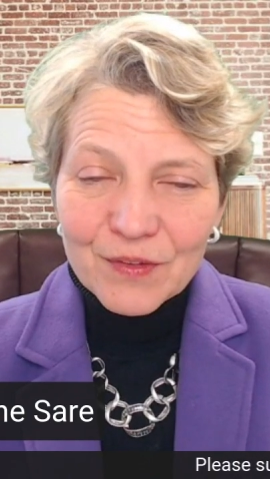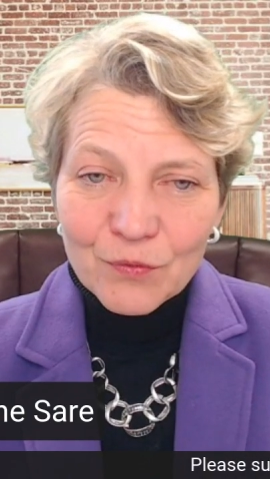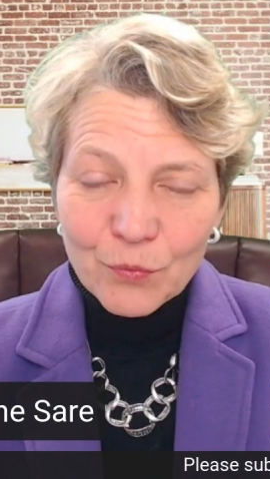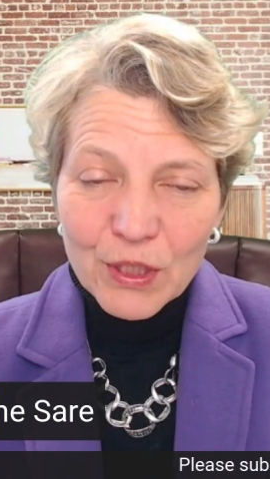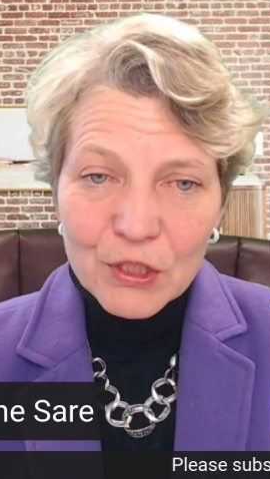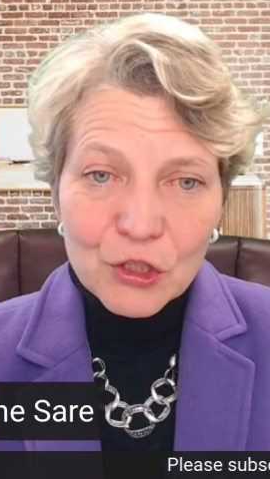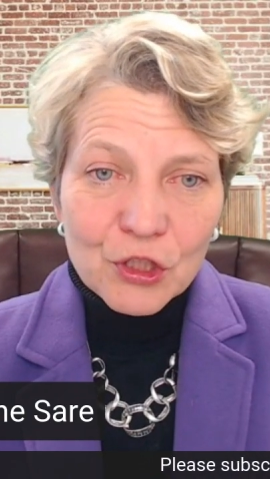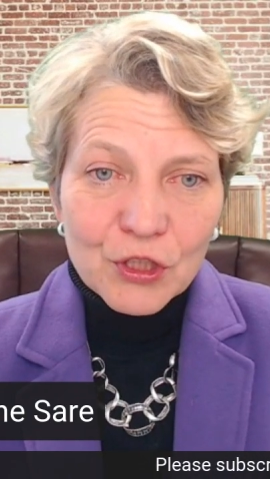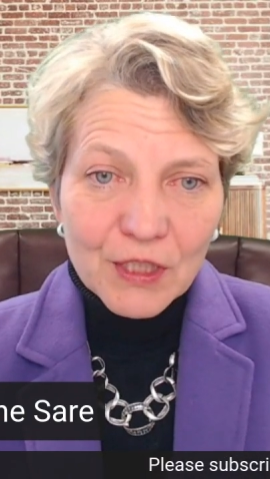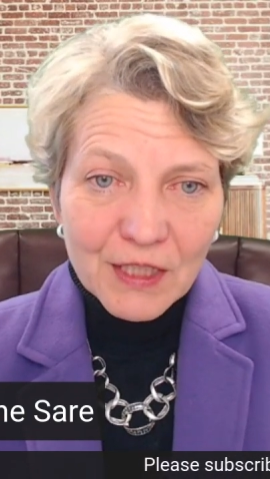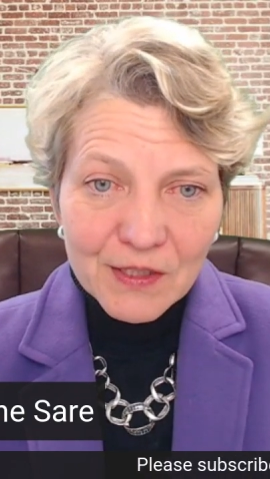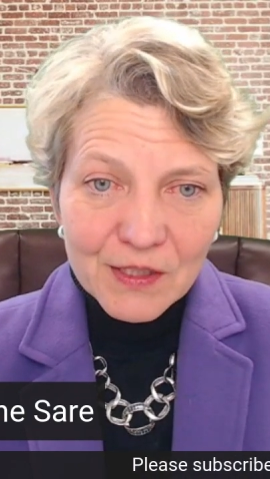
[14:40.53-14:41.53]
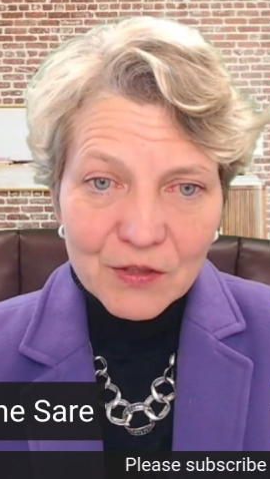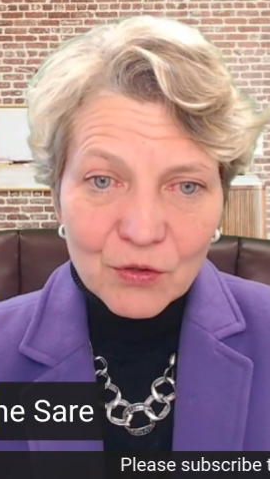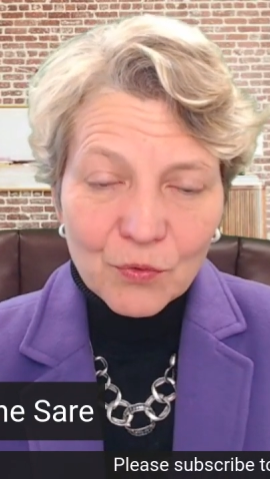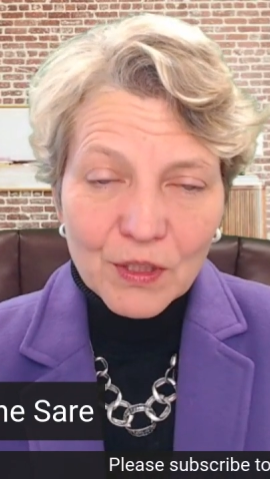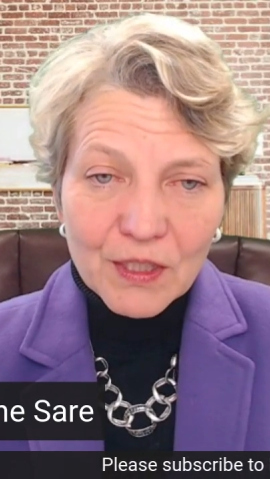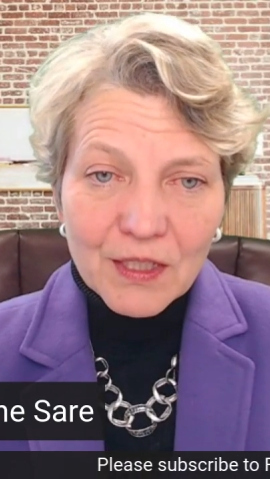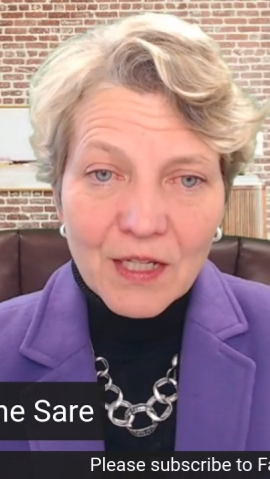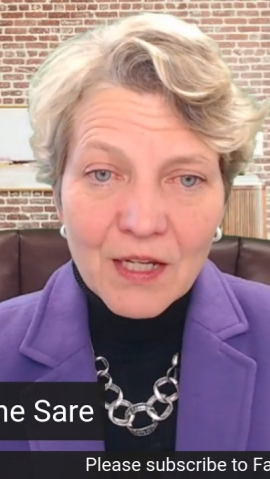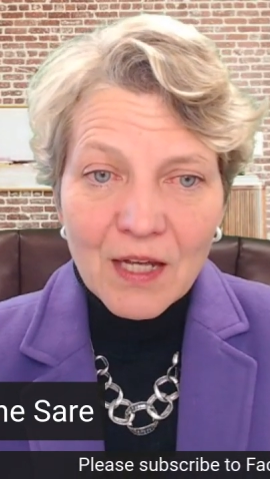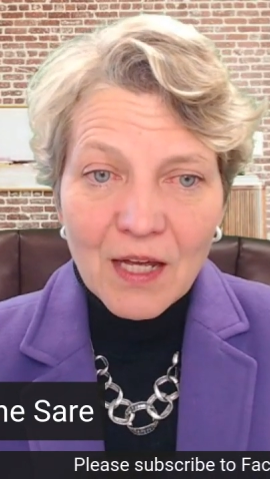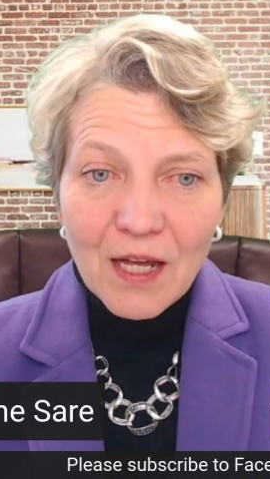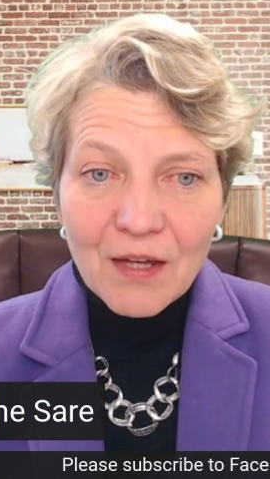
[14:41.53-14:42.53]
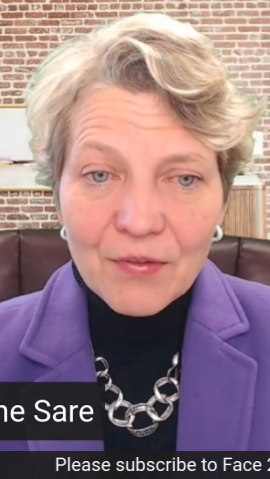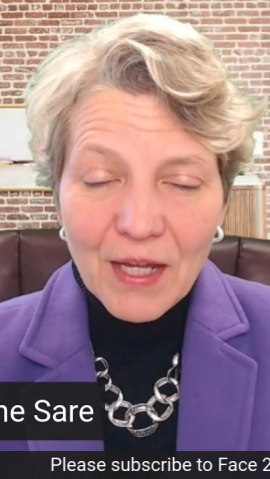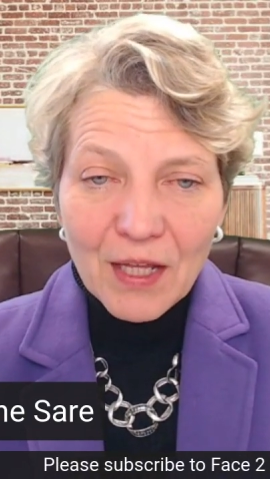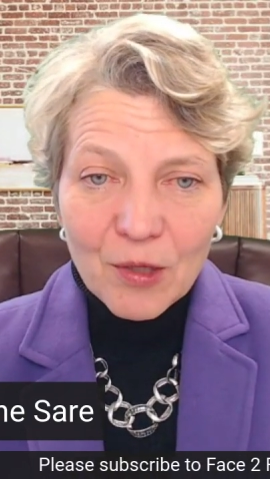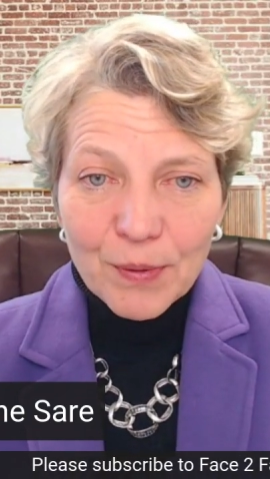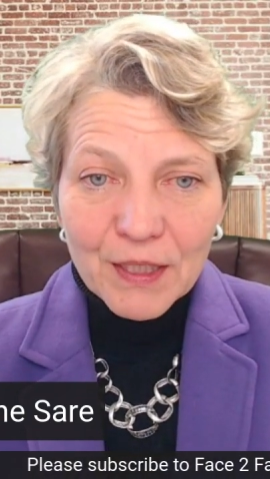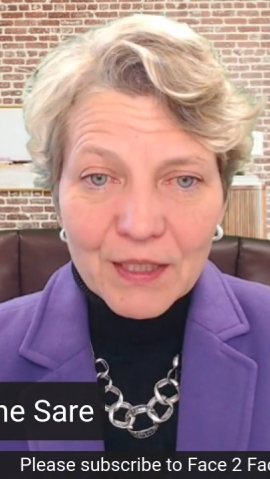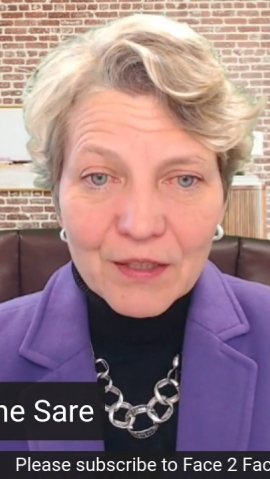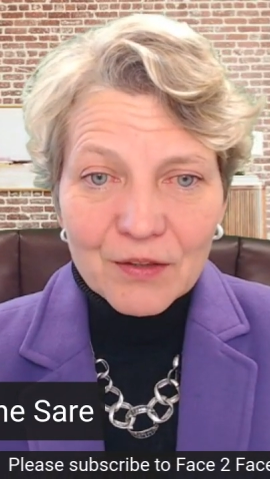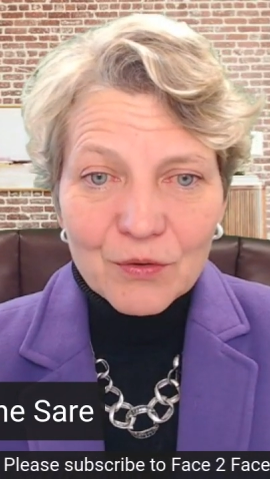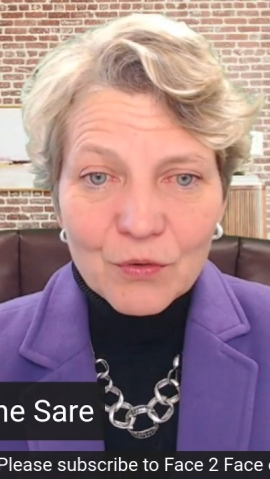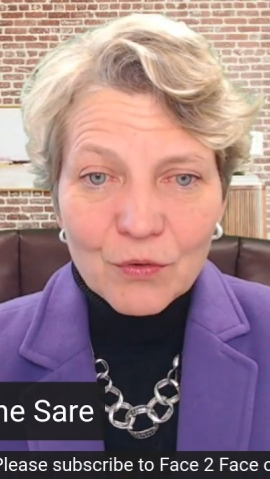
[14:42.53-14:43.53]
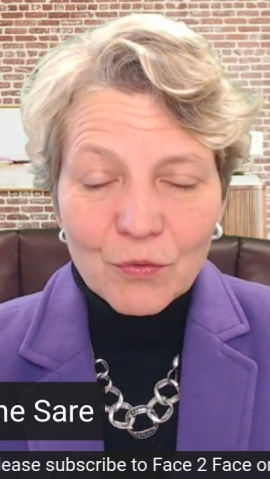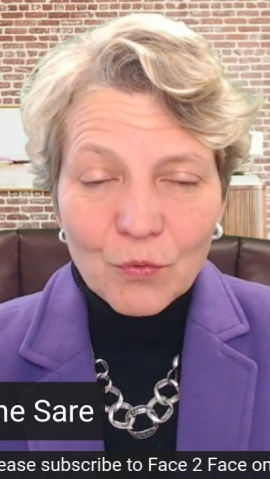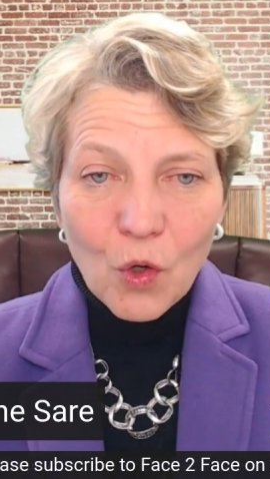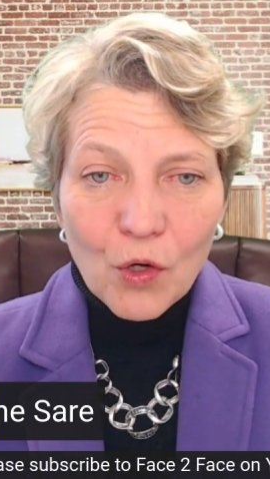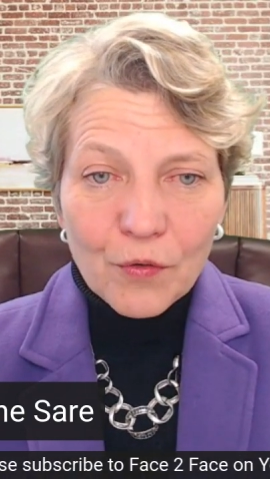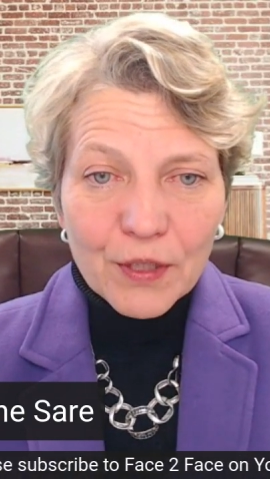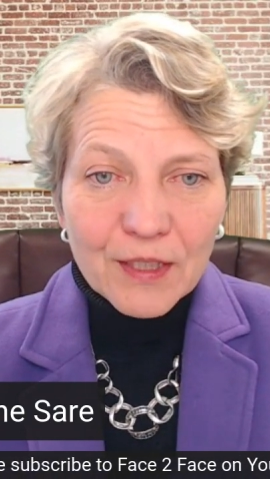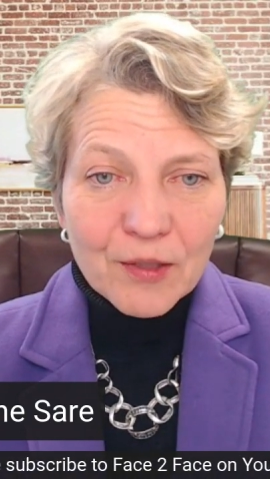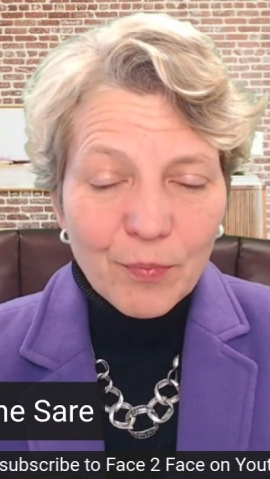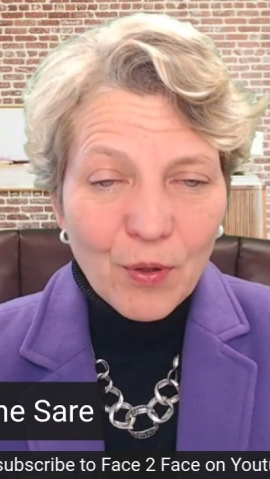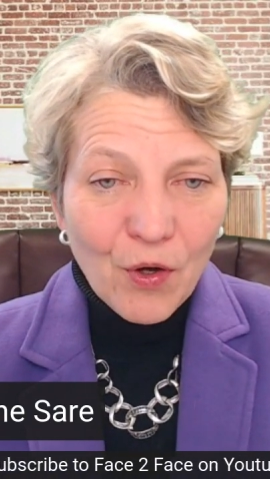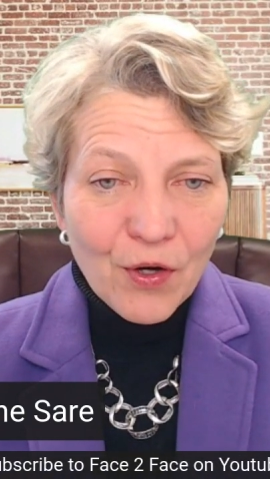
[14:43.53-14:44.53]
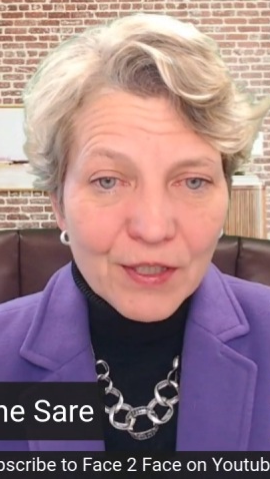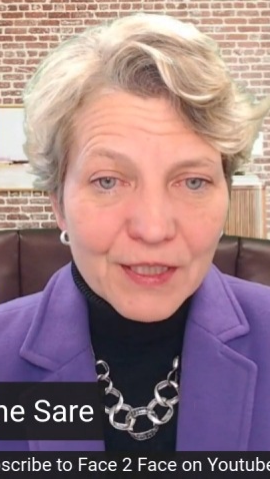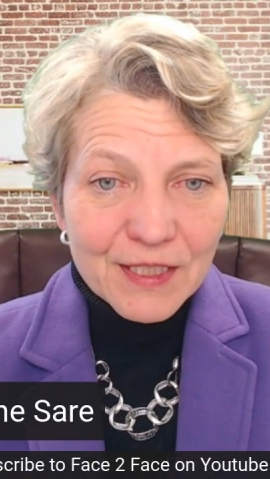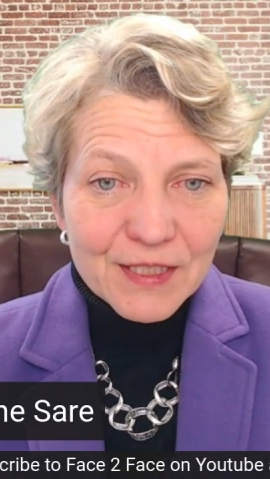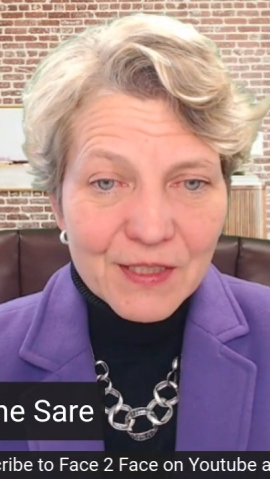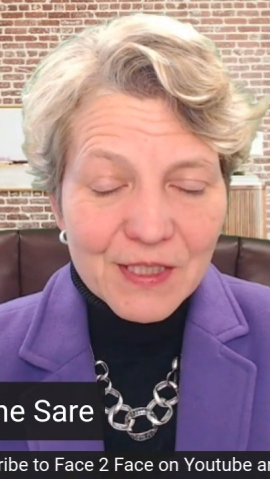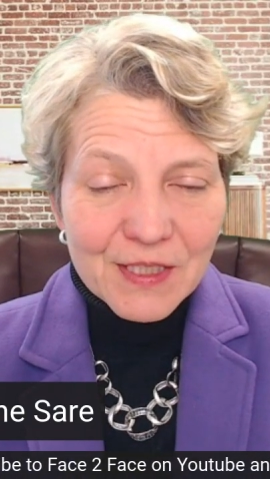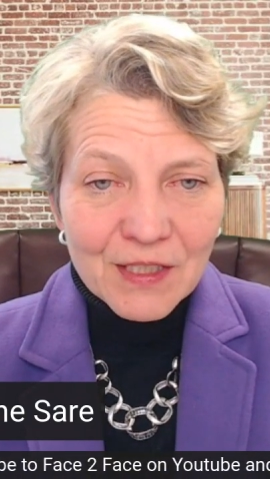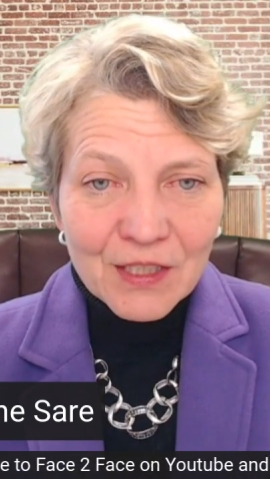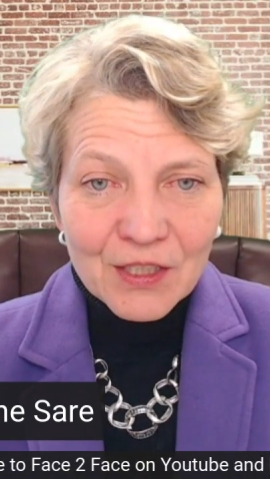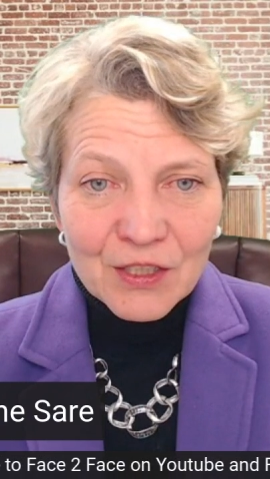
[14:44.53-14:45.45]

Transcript: rich history of helping warring parties